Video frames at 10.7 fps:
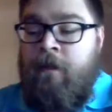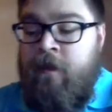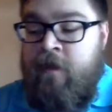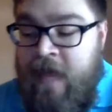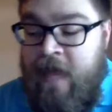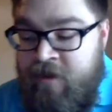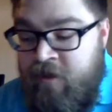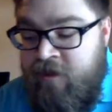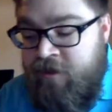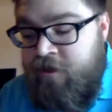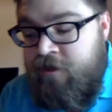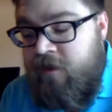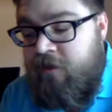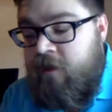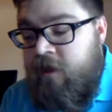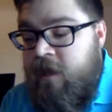the Asian citrus
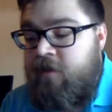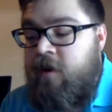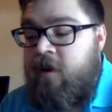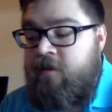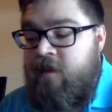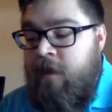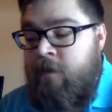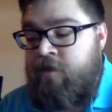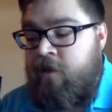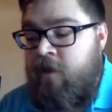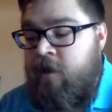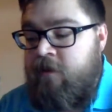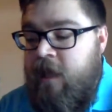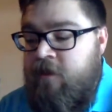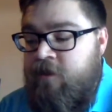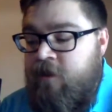syphilid has caused damage across
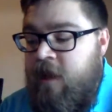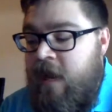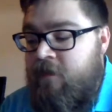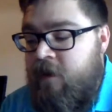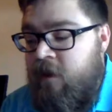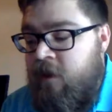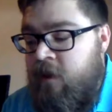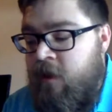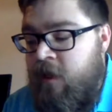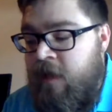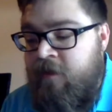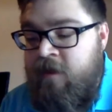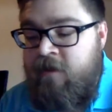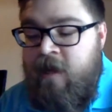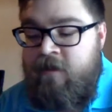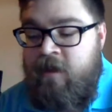Asia, Africa, and
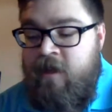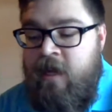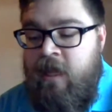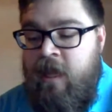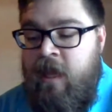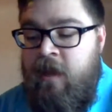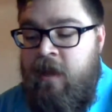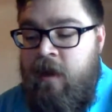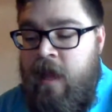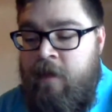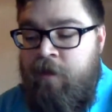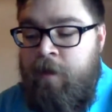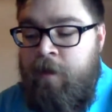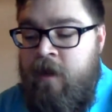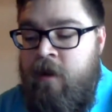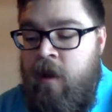since 1998 have
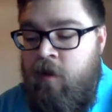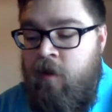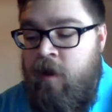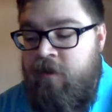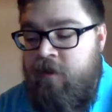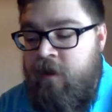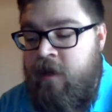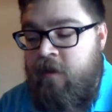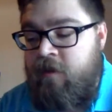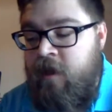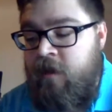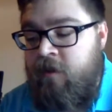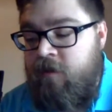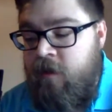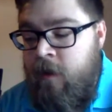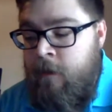spread across the United
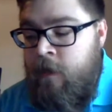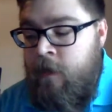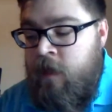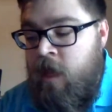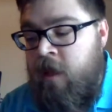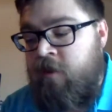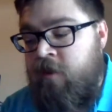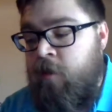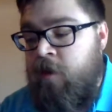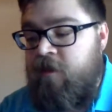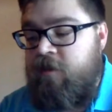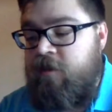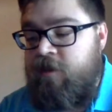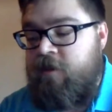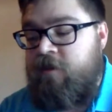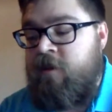States. It has forced the
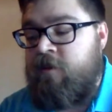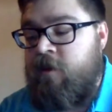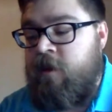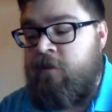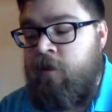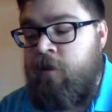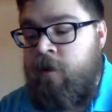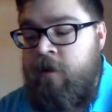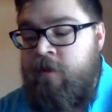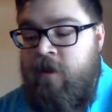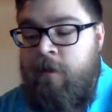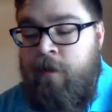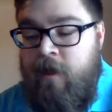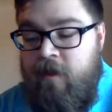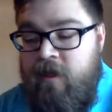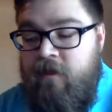citrus industry in Florida to
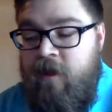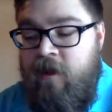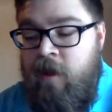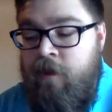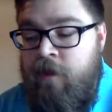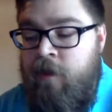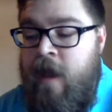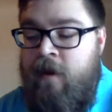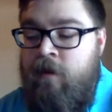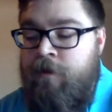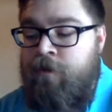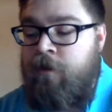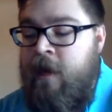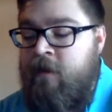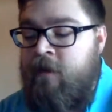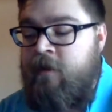completely develop new agricultural
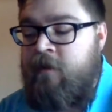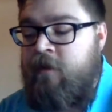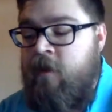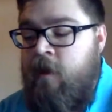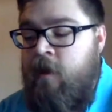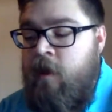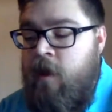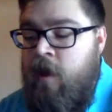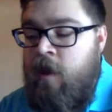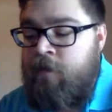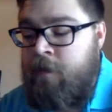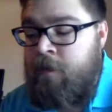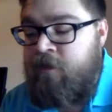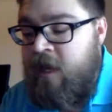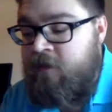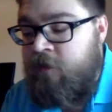practices to
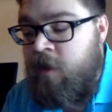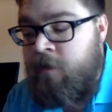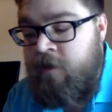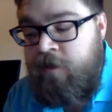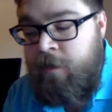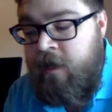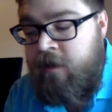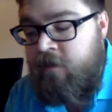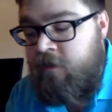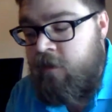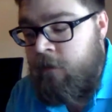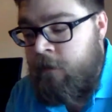protect from this pest.